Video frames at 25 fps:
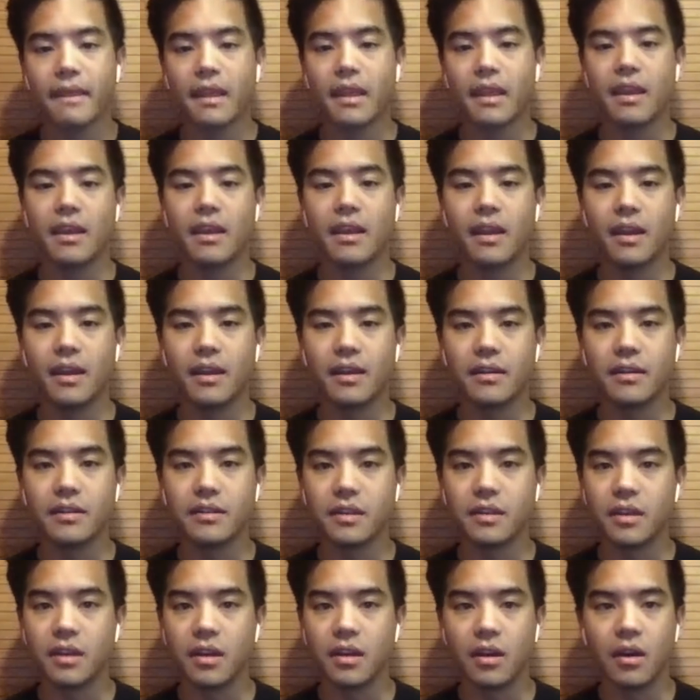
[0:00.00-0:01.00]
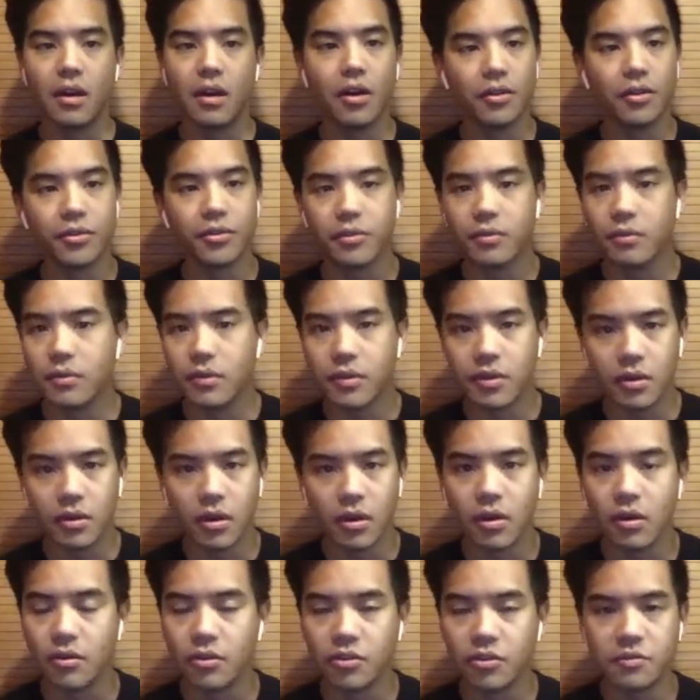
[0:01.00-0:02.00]
and uh, all you know
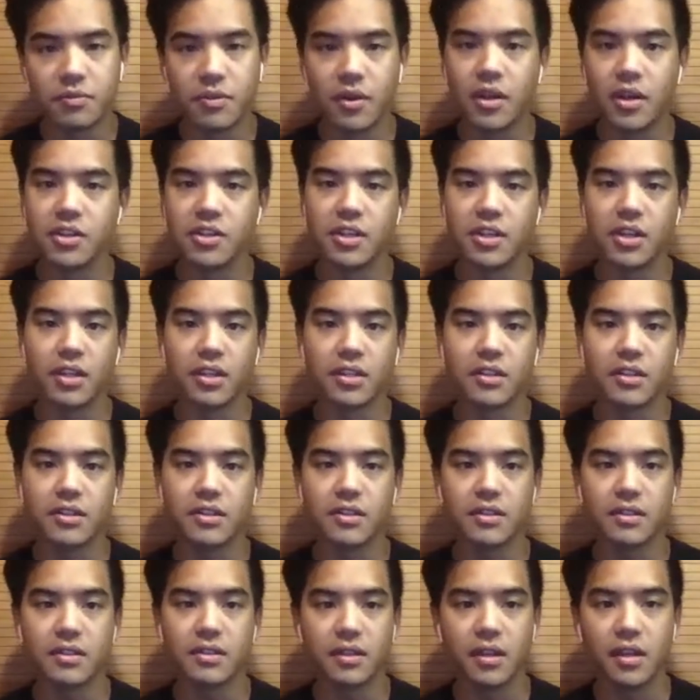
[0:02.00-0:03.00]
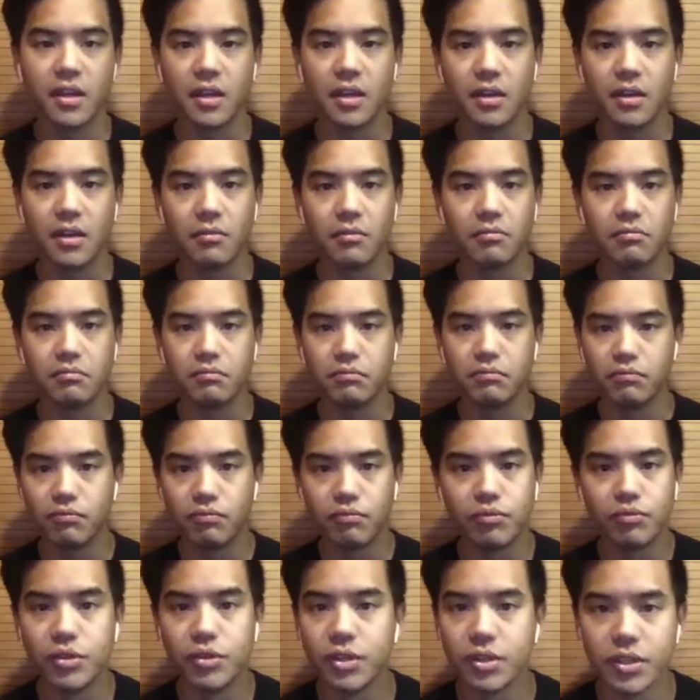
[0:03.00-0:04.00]
all those projects uh,
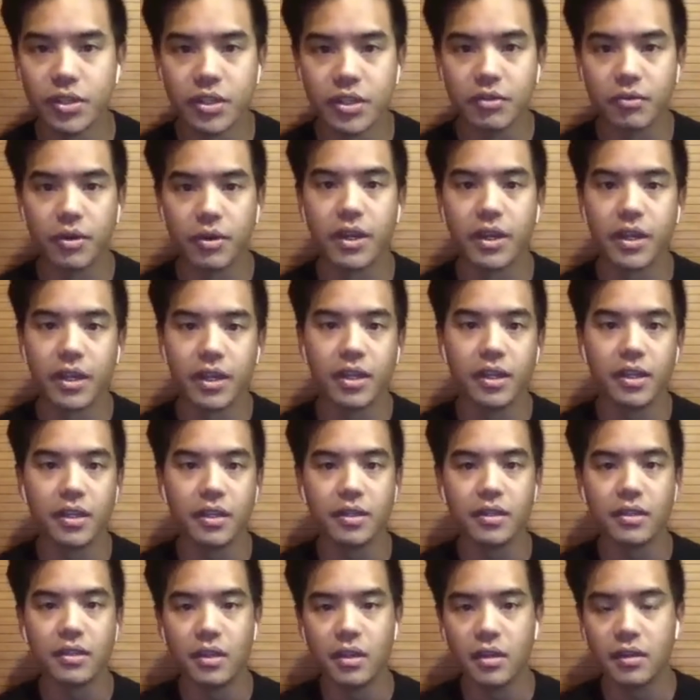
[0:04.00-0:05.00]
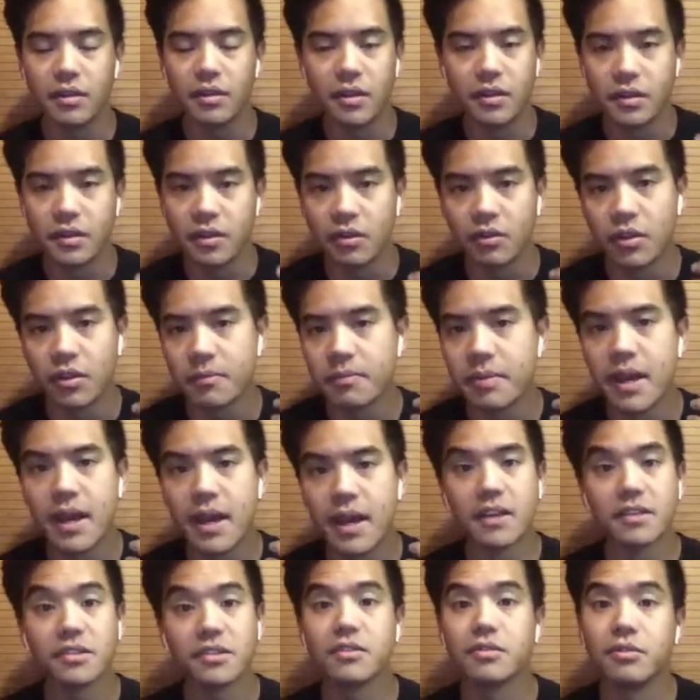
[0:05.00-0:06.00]
really great. Uh, they, you know, they
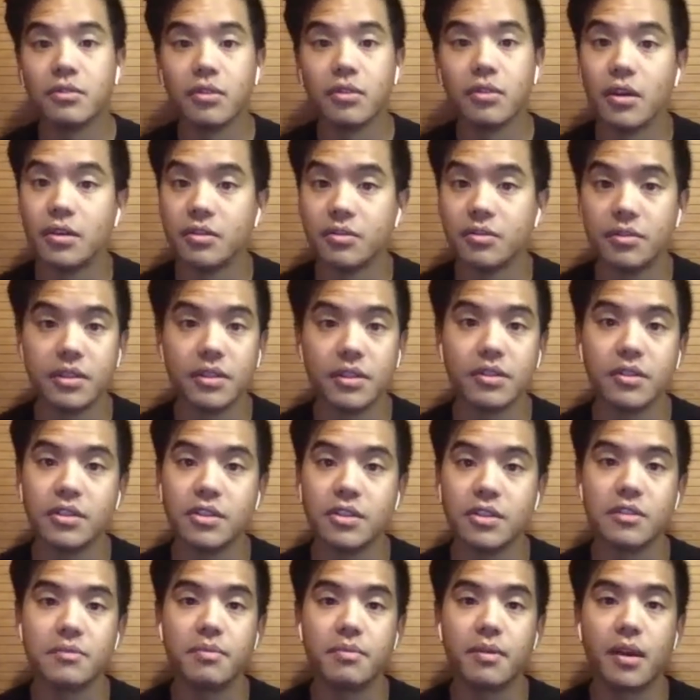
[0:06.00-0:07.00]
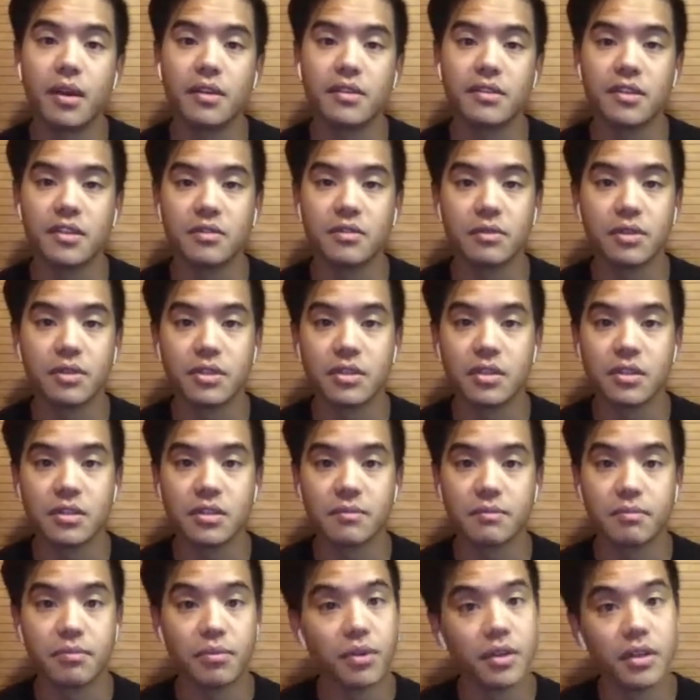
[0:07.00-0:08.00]
passed through our due diligence process, which is
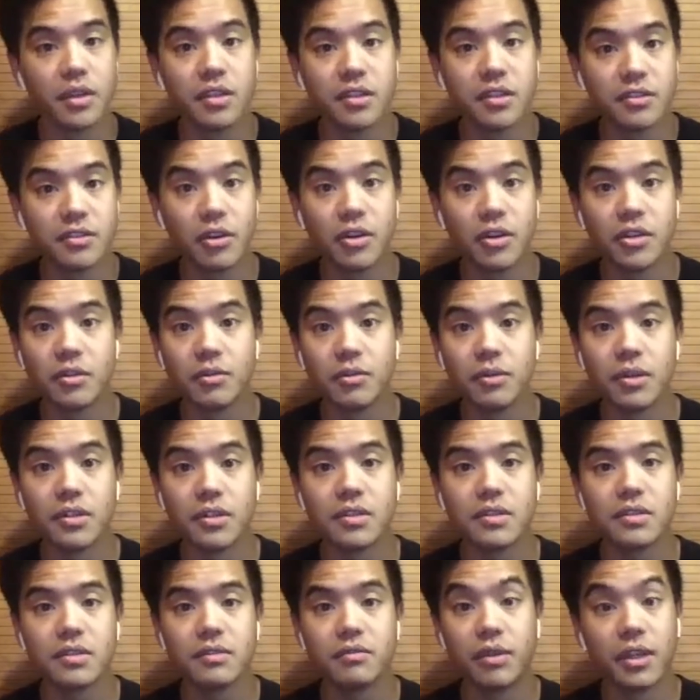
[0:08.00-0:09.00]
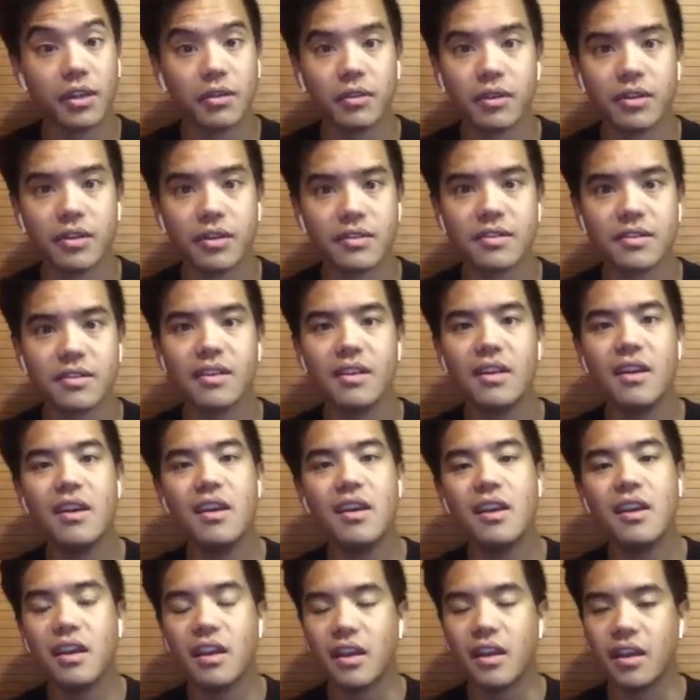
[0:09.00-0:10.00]
pretty strenuous, rigorous,
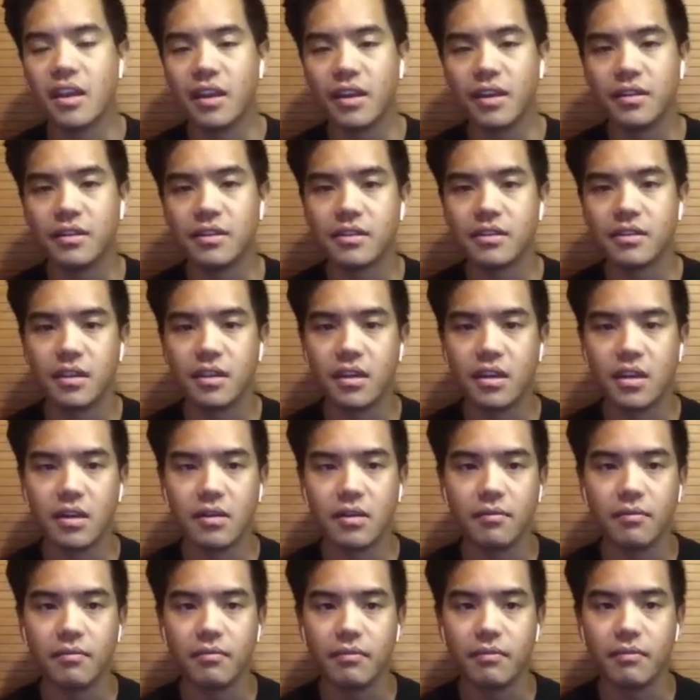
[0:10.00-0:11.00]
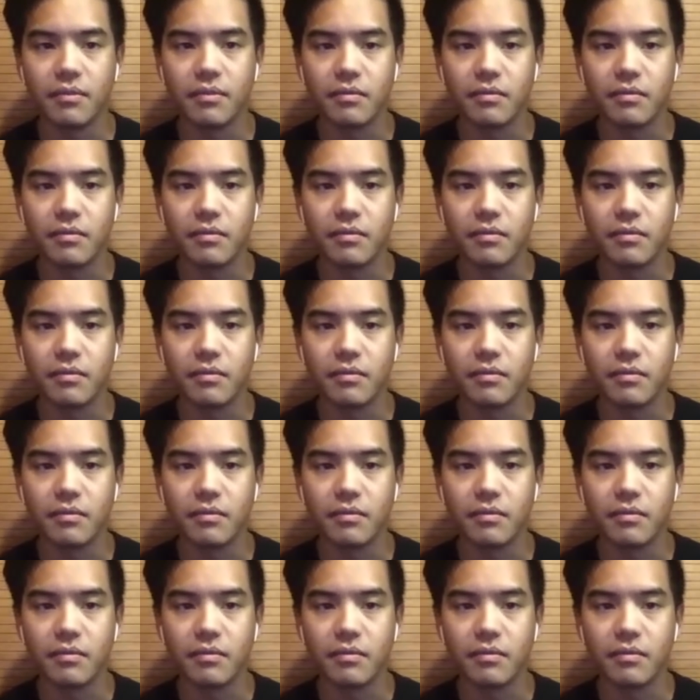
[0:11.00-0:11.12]
and um,